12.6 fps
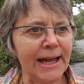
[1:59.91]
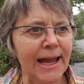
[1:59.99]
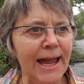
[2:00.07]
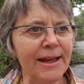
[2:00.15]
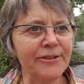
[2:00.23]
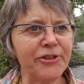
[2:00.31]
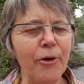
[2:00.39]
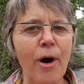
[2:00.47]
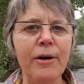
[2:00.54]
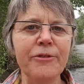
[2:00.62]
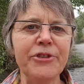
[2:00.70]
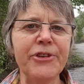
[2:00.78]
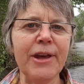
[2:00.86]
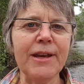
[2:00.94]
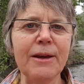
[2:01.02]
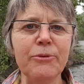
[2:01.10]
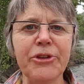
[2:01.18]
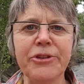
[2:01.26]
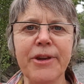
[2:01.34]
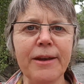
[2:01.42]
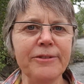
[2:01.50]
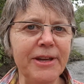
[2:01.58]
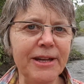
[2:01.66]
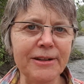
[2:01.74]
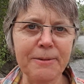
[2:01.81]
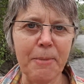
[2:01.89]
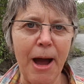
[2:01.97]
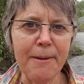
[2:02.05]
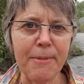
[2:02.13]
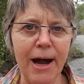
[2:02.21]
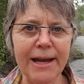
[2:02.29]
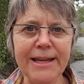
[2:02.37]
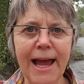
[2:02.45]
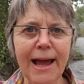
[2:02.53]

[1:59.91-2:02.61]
And so all of a sudden it was a done deal in my mind. "Yeah,